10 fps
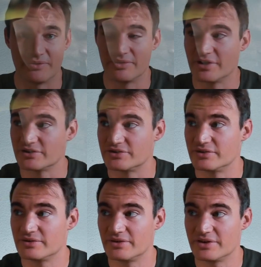there's
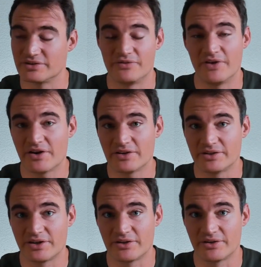very
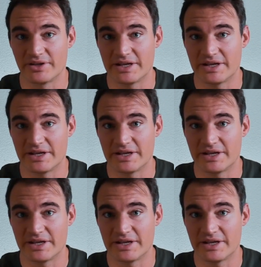little